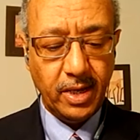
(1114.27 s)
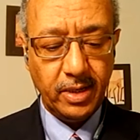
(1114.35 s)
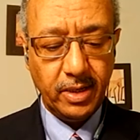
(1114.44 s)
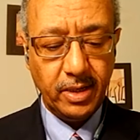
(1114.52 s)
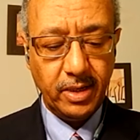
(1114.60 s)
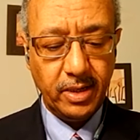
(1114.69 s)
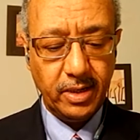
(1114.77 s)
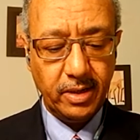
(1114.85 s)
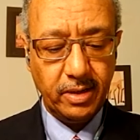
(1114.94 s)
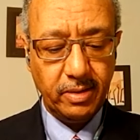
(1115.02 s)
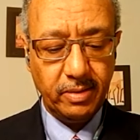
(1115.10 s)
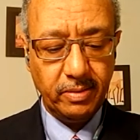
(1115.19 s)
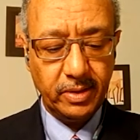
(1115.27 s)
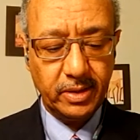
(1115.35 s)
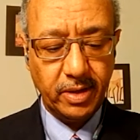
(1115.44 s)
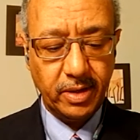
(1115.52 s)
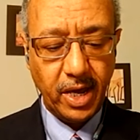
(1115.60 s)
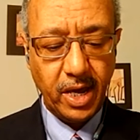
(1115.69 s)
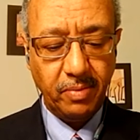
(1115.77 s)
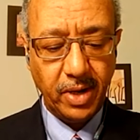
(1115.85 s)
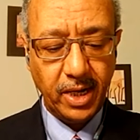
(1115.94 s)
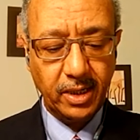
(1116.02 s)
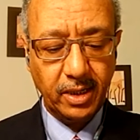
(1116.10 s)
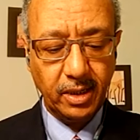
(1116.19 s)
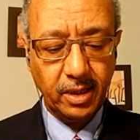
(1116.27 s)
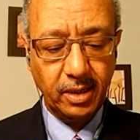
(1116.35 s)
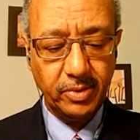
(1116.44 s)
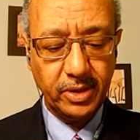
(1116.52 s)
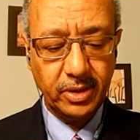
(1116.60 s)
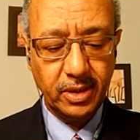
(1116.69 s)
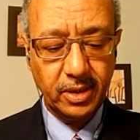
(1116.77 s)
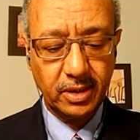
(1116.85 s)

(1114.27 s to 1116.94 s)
Mr. A. Michael, Mr.